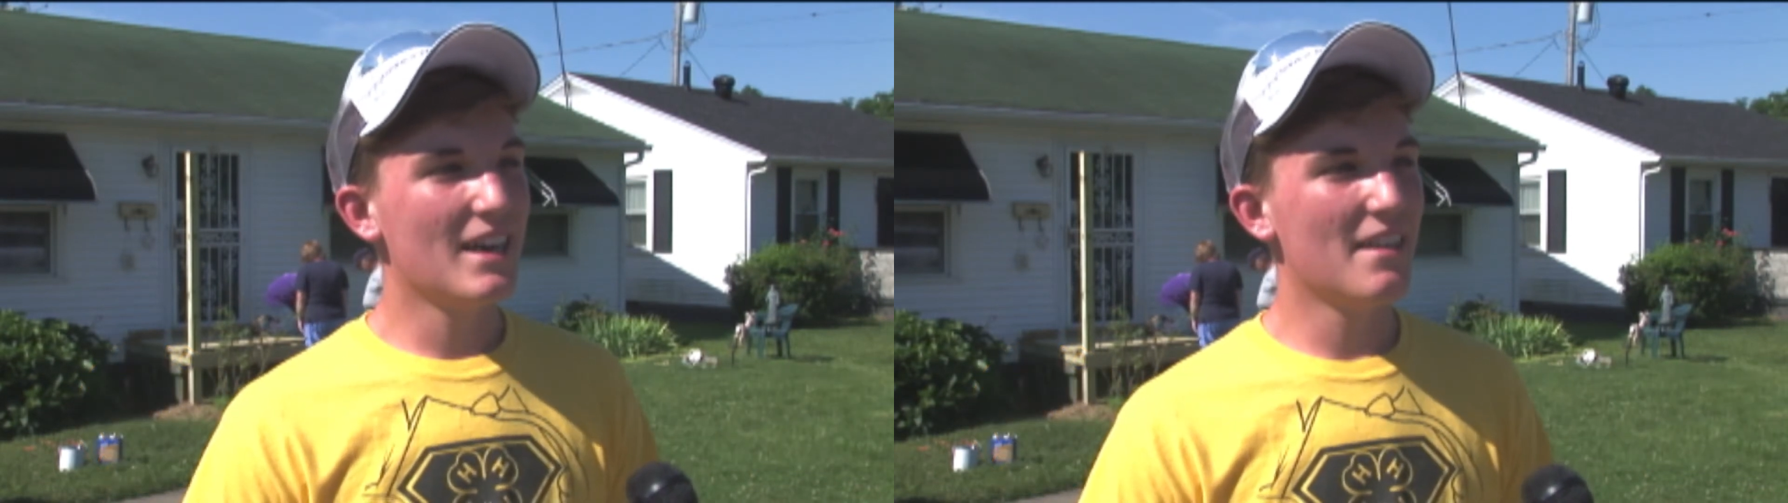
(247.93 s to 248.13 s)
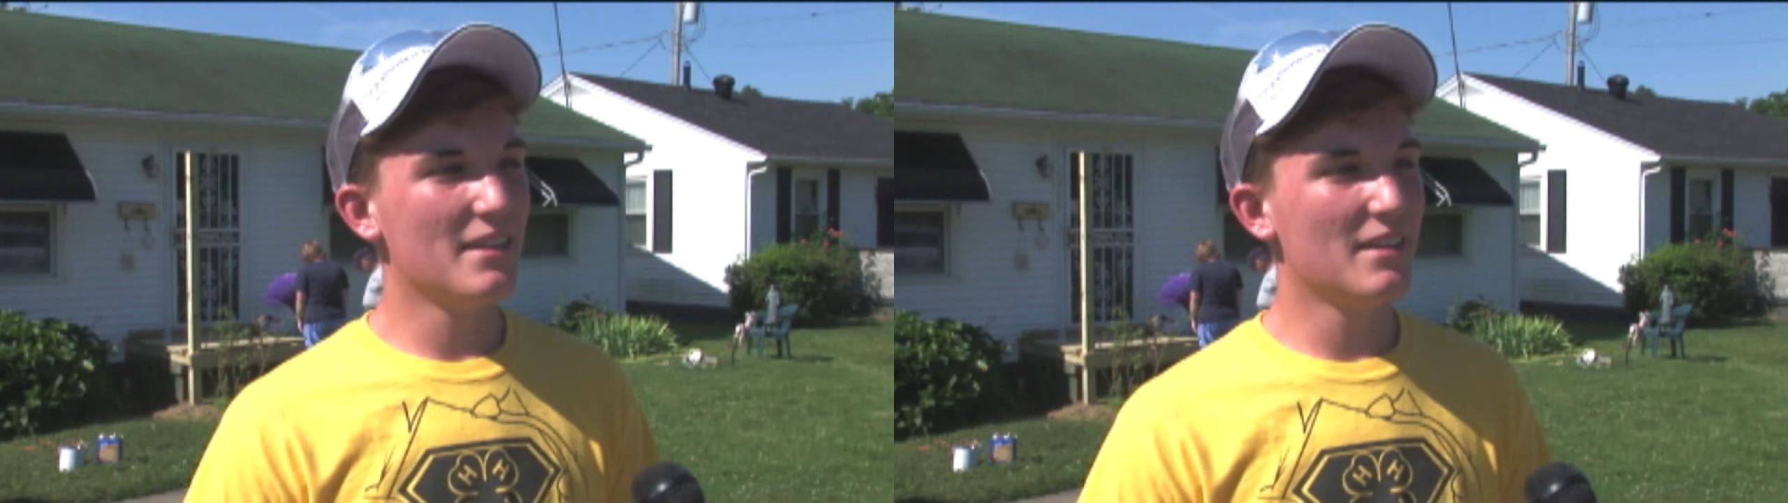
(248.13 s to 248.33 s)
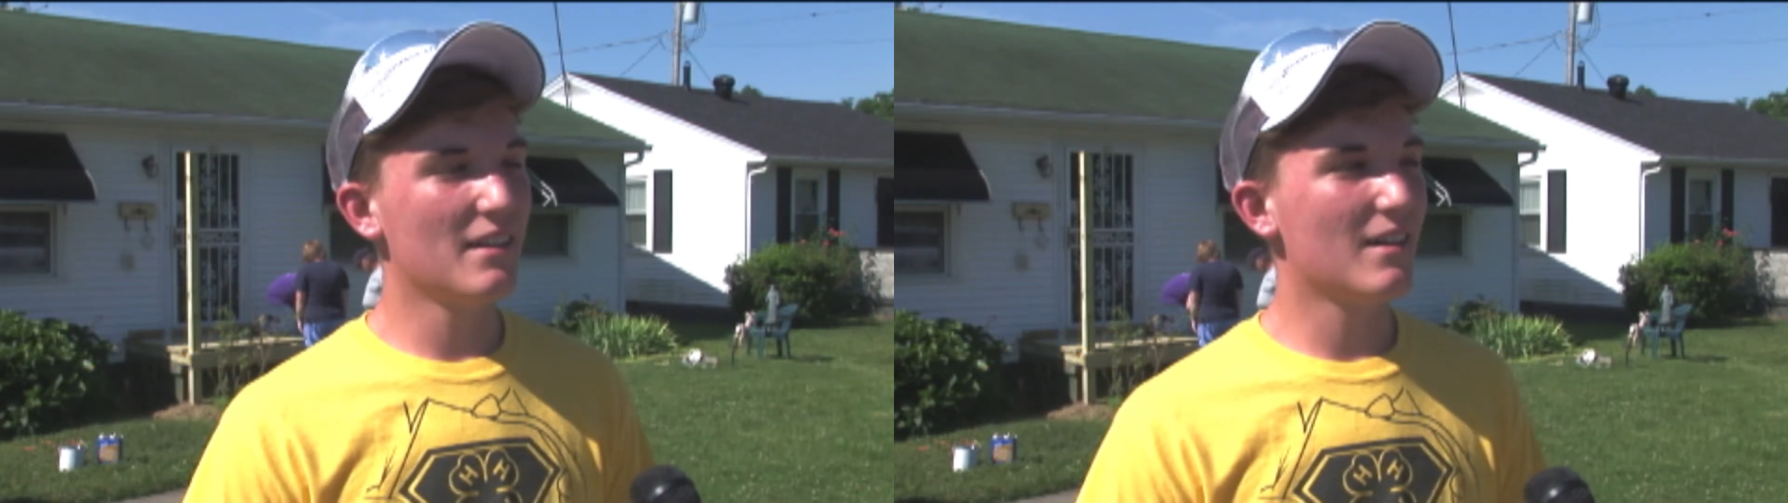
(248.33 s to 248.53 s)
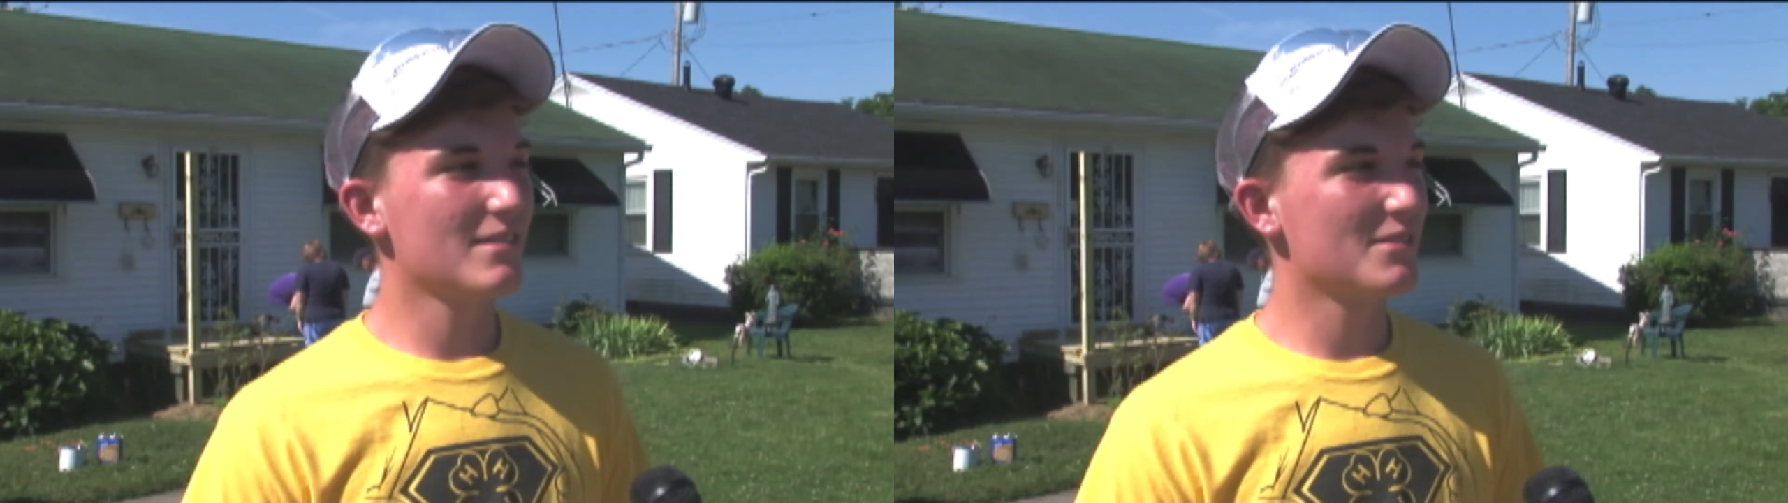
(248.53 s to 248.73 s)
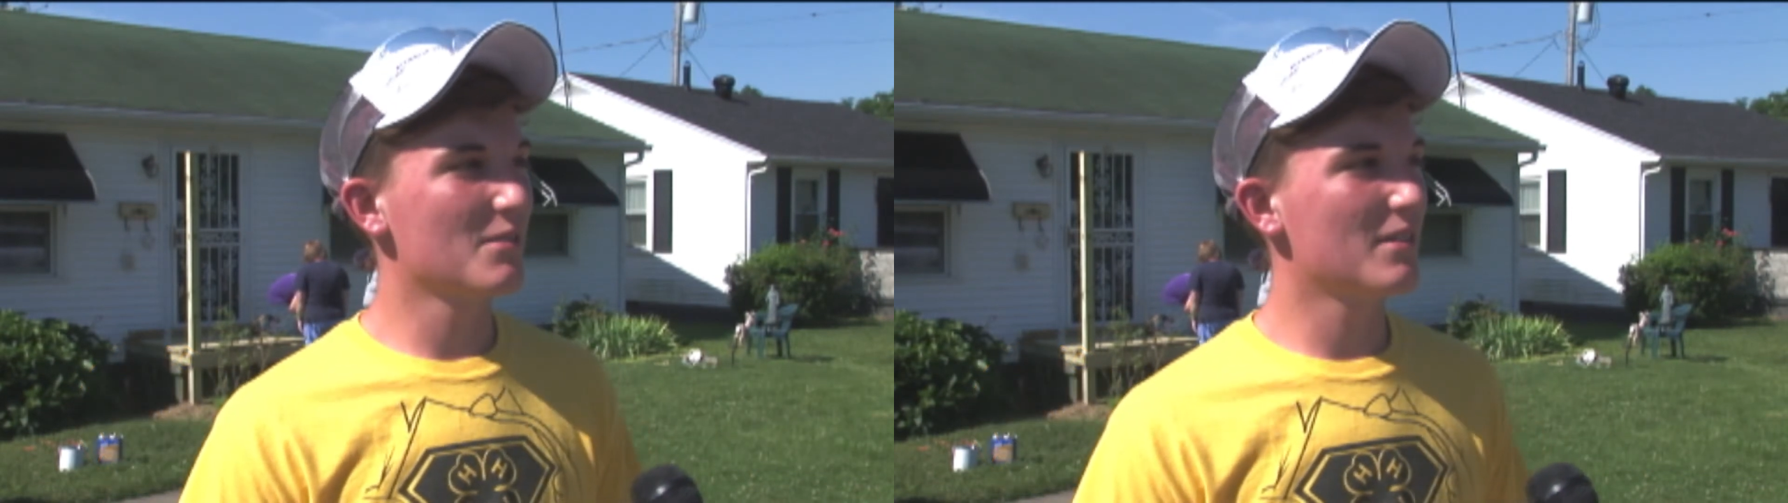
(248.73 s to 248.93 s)
and then
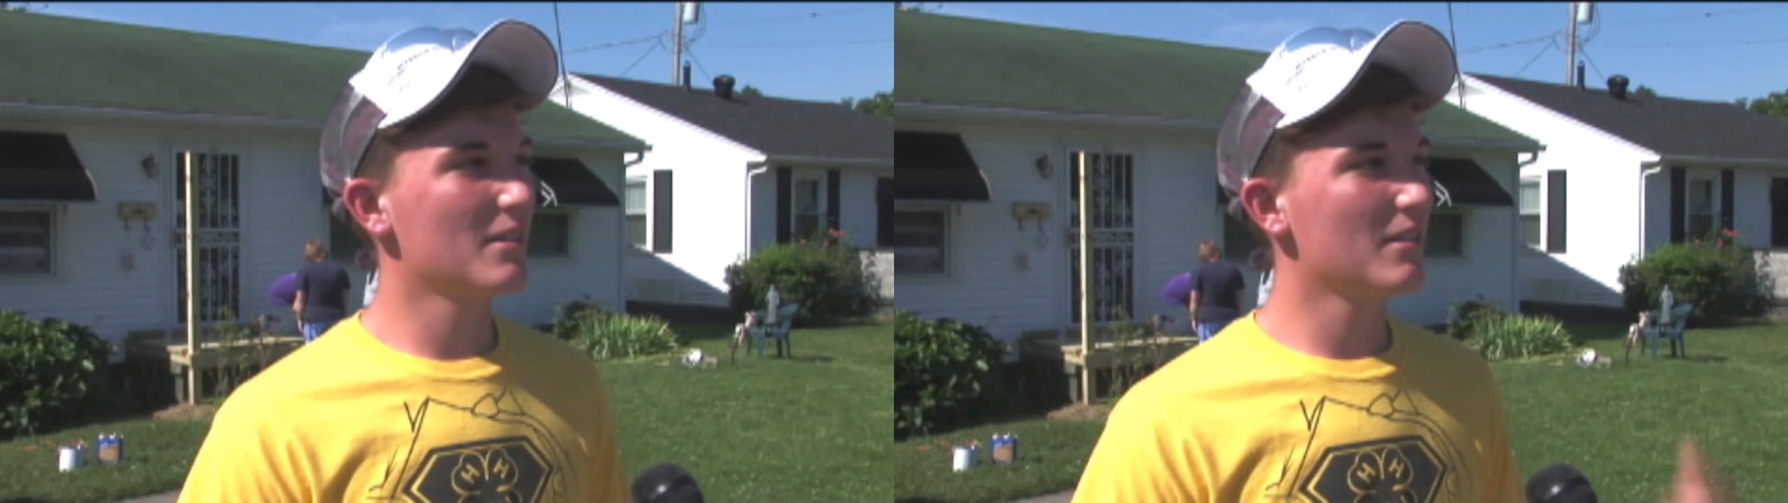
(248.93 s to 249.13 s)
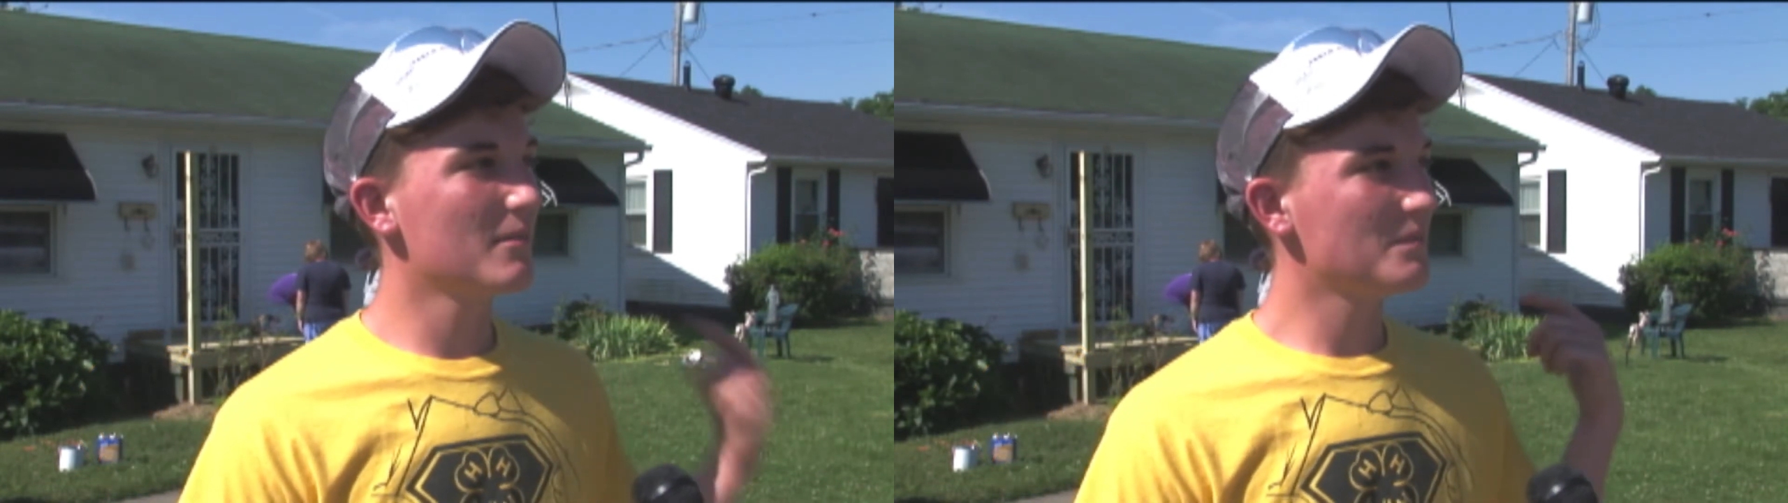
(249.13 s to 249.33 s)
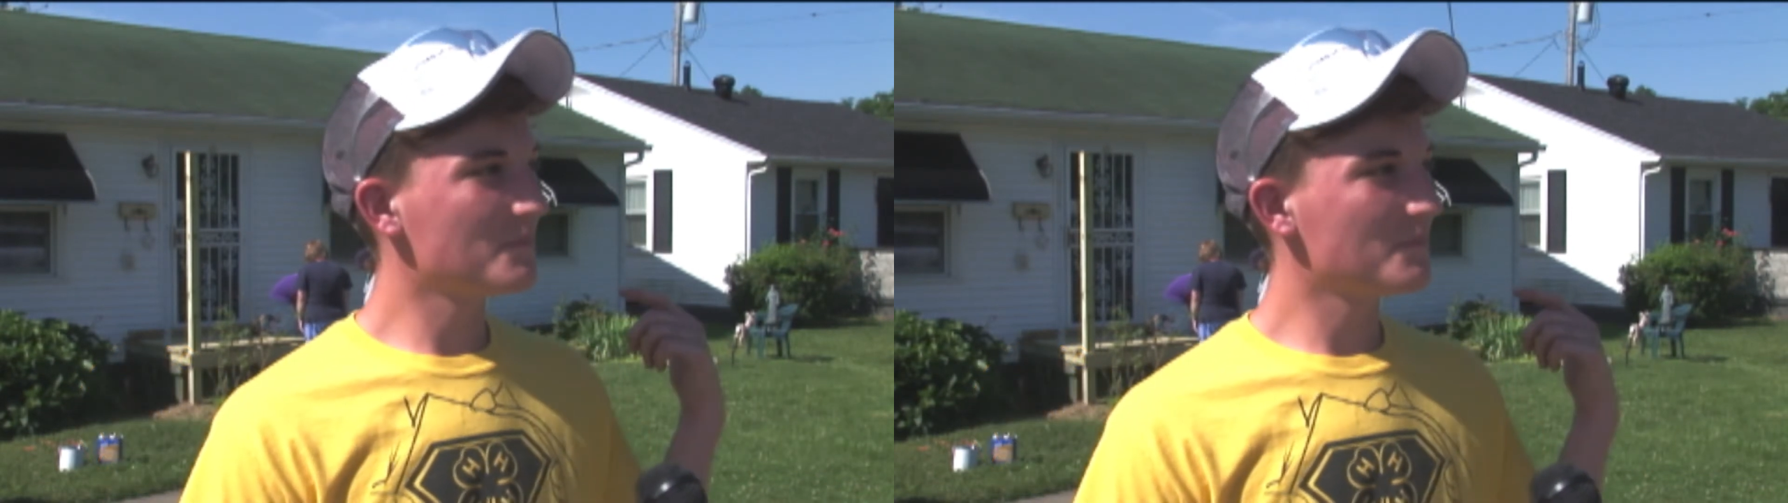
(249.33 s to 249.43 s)
also the